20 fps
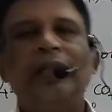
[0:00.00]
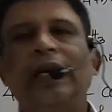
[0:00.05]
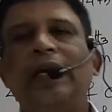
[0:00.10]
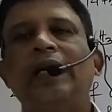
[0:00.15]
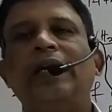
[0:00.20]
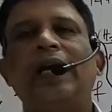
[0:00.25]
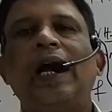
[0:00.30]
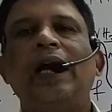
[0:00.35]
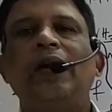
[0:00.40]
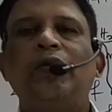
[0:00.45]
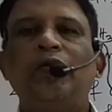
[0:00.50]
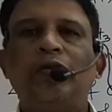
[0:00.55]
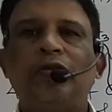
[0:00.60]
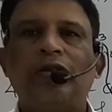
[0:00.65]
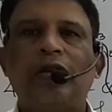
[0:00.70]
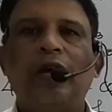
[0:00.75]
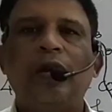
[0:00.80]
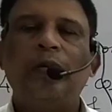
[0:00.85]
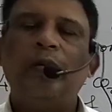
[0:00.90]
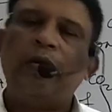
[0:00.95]
then to
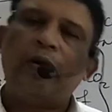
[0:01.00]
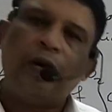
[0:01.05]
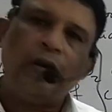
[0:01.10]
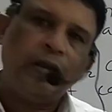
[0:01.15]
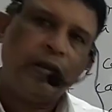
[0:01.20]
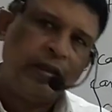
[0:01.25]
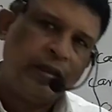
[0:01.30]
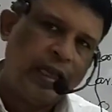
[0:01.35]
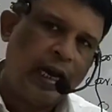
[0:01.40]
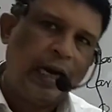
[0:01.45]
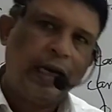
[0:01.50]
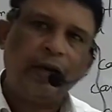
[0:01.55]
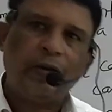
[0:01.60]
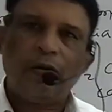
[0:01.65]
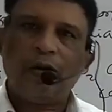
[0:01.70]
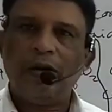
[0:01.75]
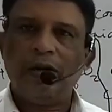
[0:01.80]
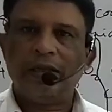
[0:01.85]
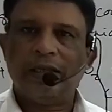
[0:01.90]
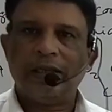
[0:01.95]
solve on that
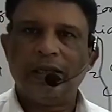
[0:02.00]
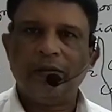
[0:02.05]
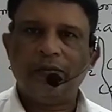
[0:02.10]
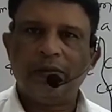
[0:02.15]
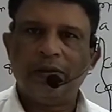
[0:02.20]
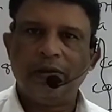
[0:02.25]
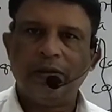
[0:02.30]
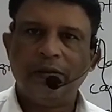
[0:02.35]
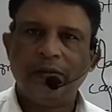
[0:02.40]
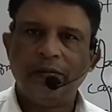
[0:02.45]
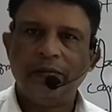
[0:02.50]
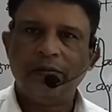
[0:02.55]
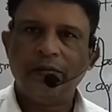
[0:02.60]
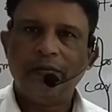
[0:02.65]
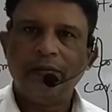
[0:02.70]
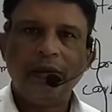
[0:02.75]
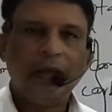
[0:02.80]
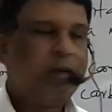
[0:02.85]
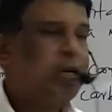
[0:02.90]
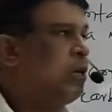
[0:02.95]
concept.
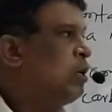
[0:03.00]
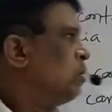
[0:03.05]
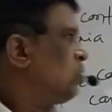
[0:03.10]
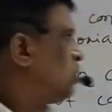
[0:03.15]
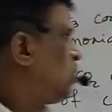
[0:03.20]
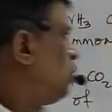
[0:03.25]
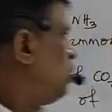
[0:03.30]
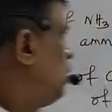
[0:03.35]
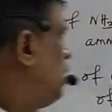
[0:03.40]
So